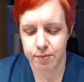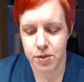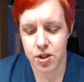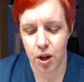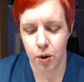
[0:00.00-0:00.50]

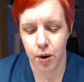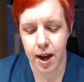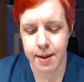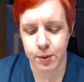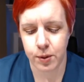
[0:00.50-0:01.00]
So
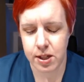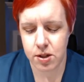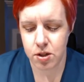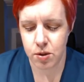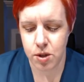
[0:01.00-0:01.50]
I'm
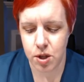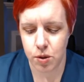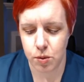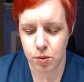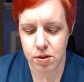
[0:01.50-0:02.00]
going to
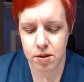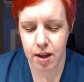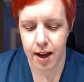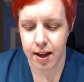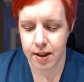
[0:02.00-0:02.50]
use
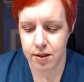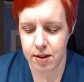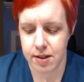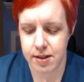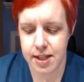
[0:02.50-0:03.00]

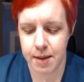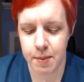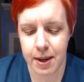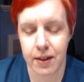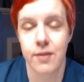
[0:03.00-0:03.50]
the same
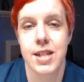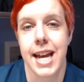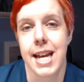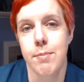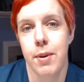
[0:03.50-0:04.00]
amount of
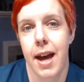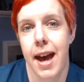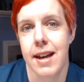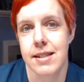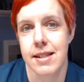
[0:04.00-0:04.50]
tape
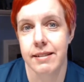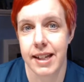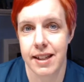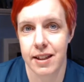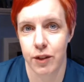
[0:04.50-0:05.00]
as the
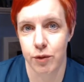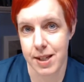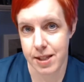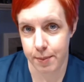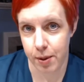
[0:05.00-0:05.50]
length of
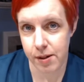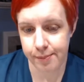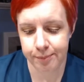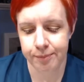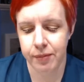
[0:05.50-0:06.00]
my zipper,
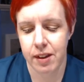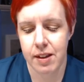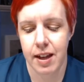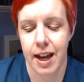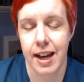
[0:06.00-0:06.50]

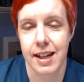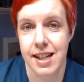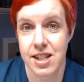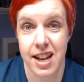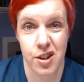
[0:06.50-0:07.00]
and
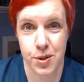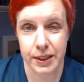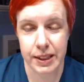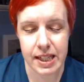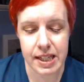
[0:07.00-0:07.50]
it tears
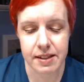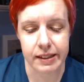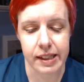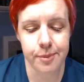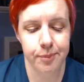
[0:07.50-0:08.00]
really
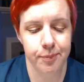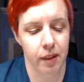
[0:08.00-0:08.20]
easily.